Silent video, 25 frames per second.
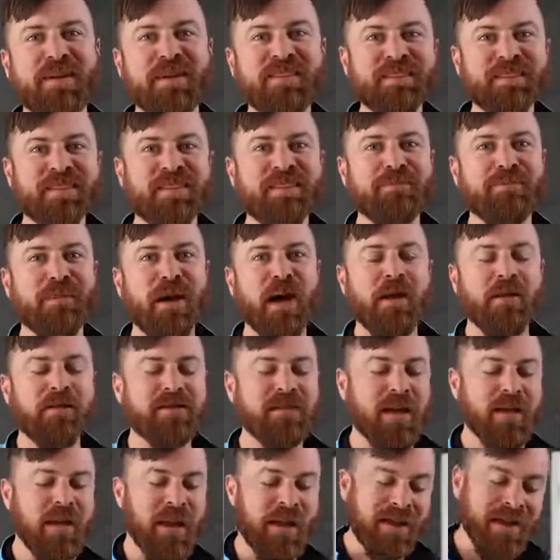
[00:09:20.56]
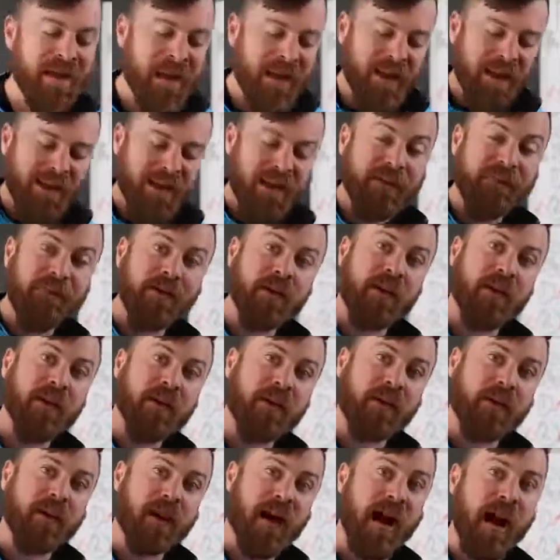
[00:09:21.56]
business models online. Leave a
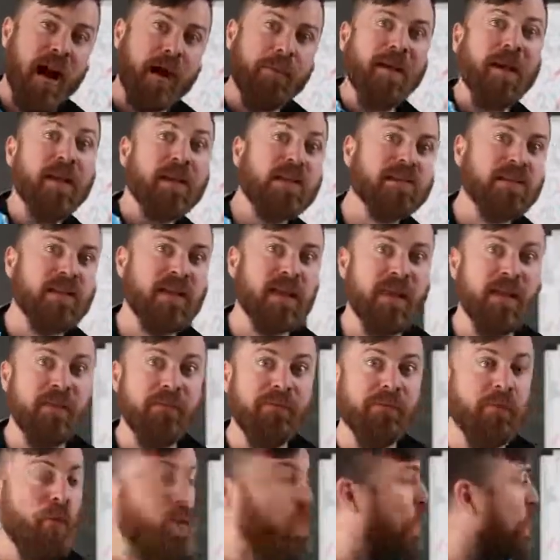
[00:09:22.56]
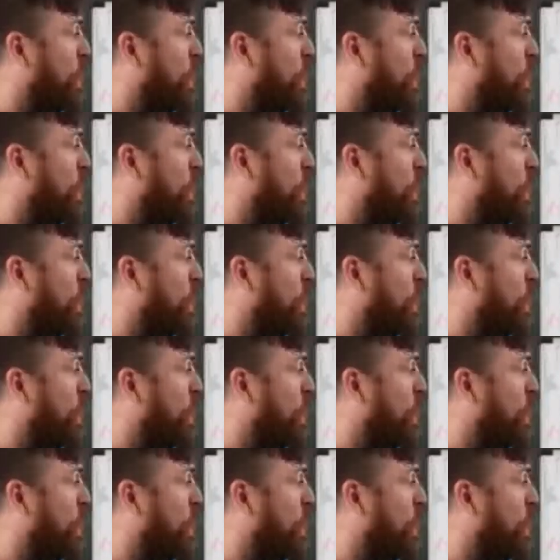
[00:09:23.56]
comment if